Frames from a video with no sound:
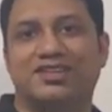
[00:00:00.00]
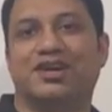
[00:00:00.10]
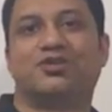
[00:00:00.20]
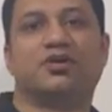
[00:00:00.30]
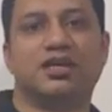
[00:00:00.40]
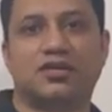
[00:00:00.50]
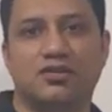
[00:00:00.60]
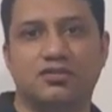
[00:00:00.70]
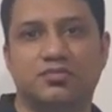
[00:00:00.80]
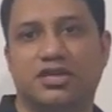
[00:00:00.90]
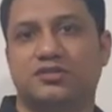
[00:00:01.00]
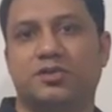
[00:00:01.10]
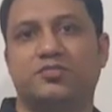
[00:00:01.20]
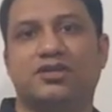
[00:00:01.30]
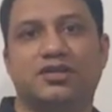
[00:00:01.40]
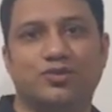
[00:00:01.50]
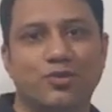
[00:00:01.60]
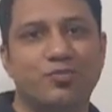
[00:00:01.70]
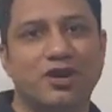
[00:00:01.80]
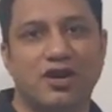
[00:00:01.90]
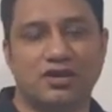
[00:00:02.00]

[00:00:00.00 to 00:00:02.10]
there are 20,000 plus people in the group now,